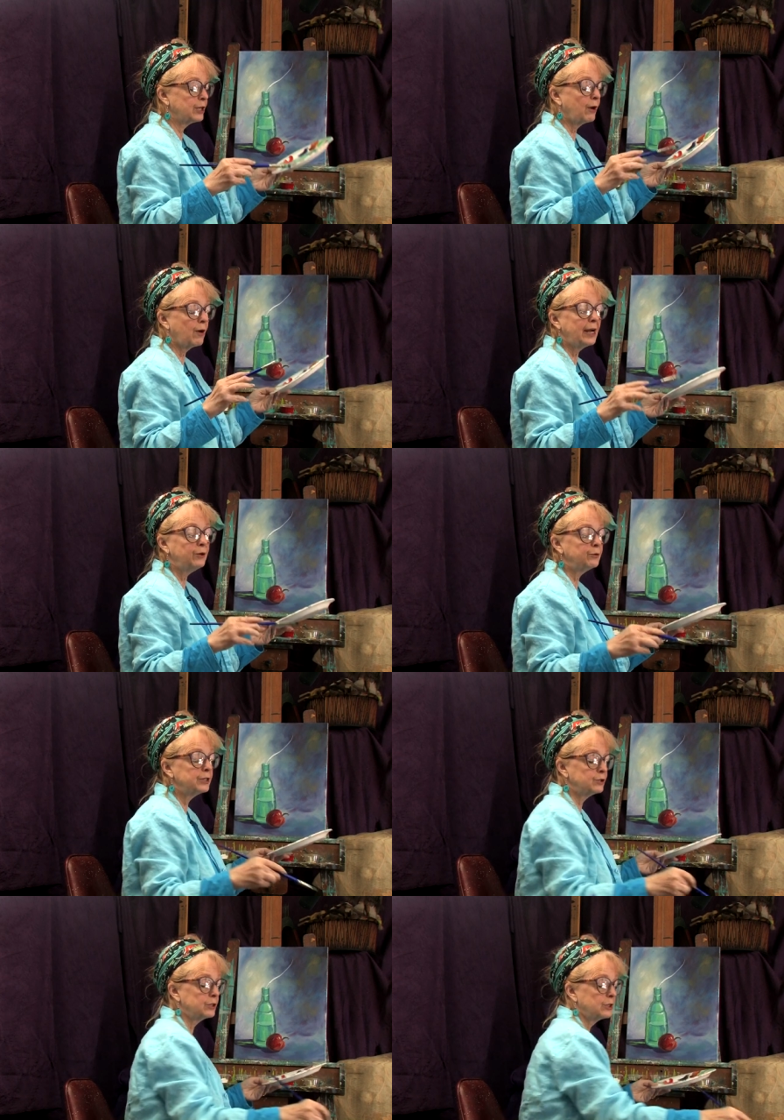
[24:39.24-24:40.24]
Now, I know
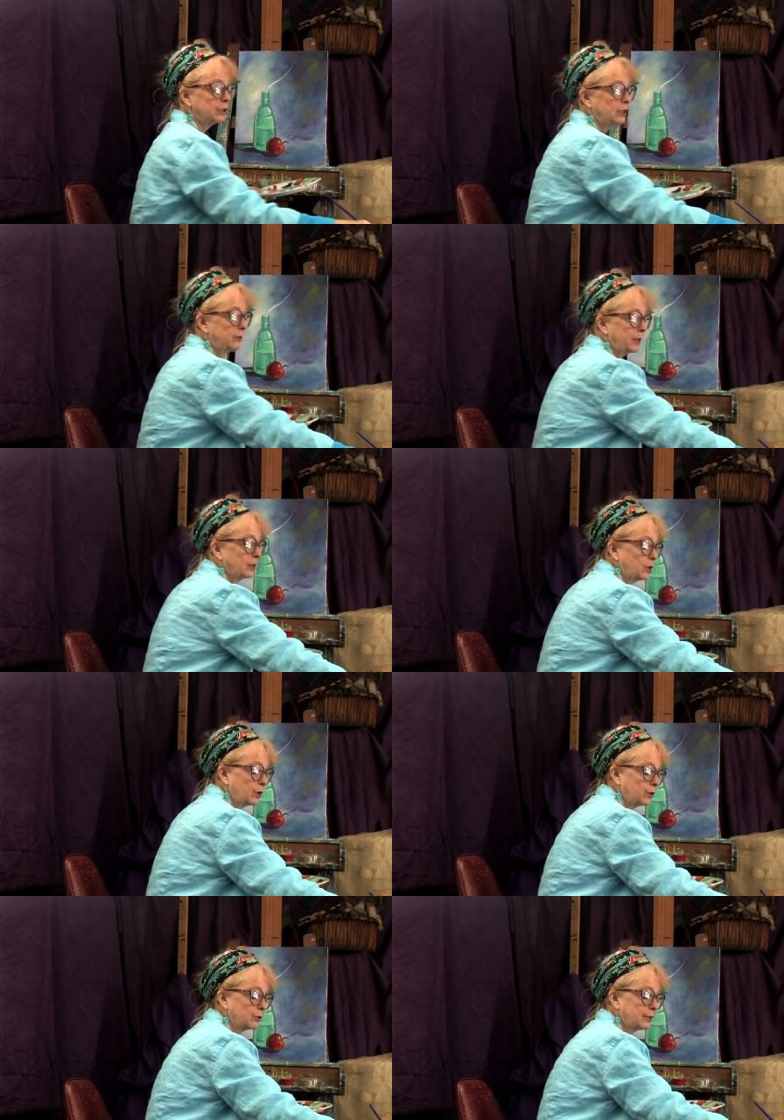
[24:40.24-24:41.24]
this is a little bit
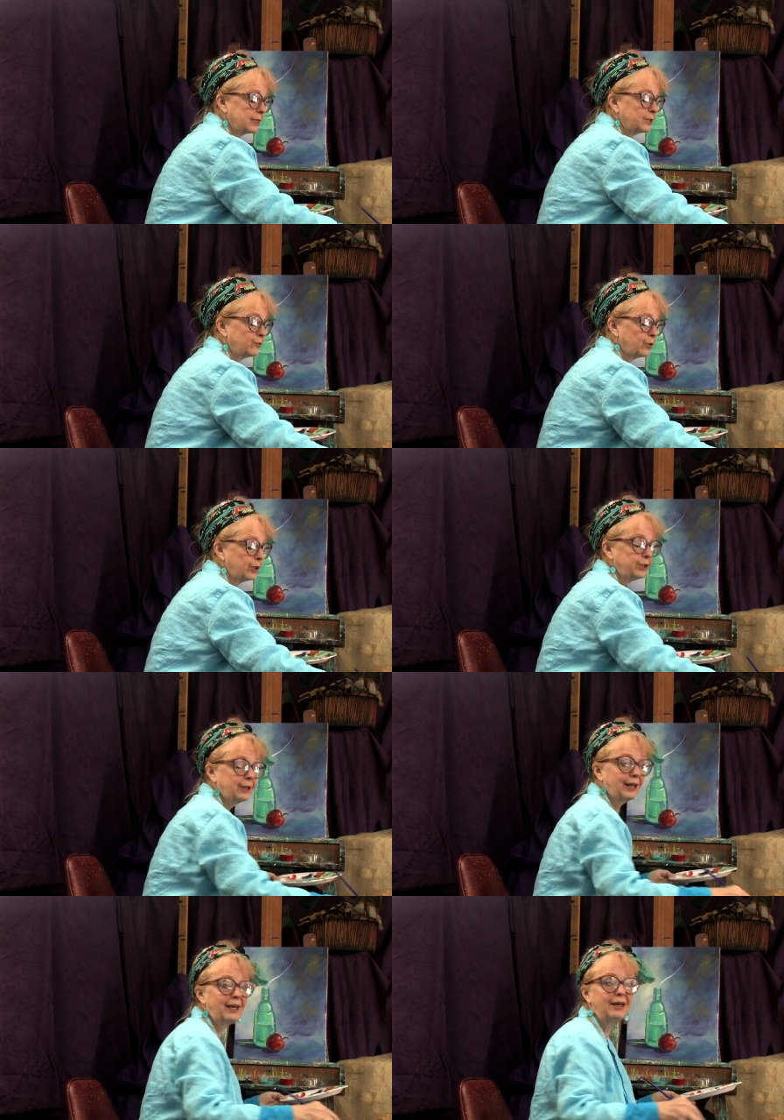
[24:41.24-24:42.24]
longer lesson for you
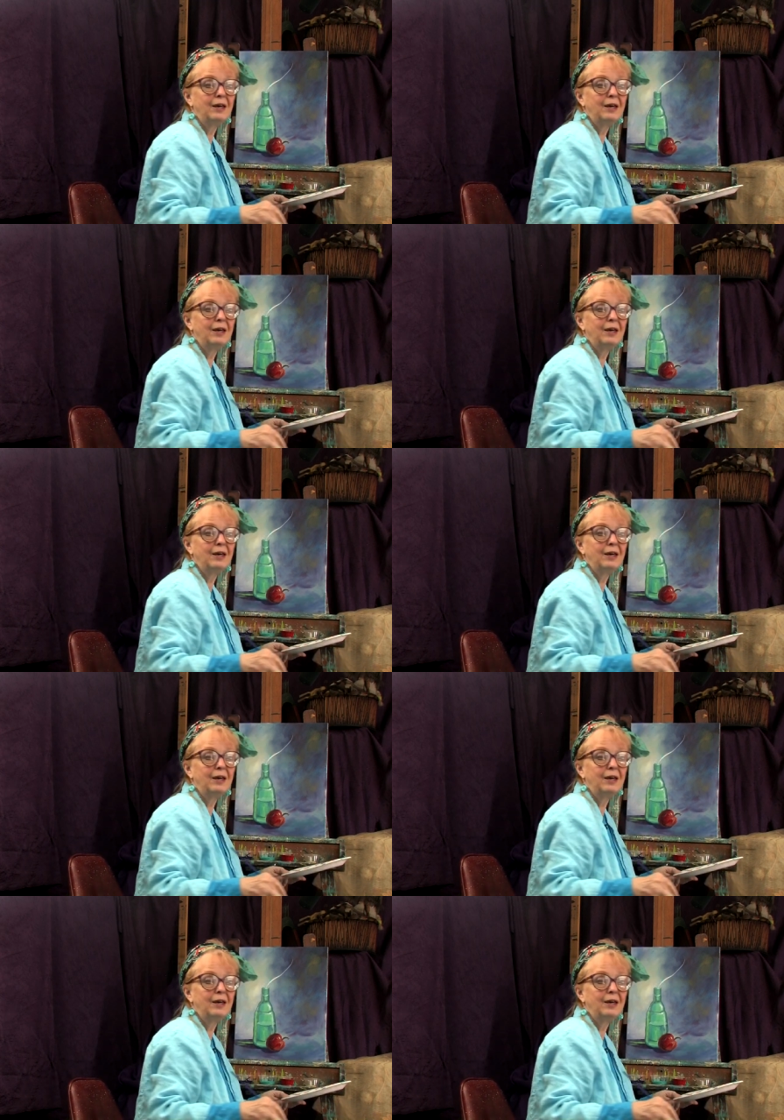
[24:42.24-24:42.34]
today,